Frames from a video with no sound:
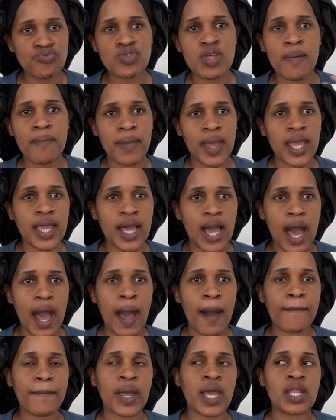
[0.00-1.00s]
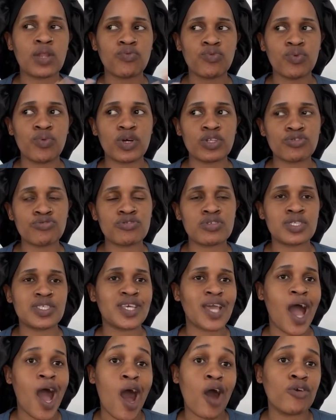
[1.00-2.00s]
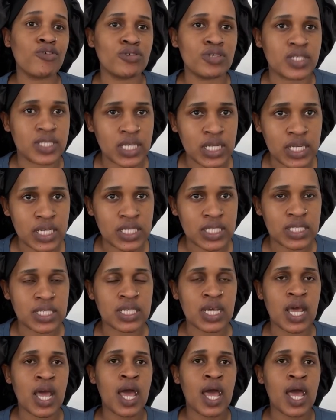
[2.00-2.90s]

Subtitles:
the makeup and we want to see how you did it.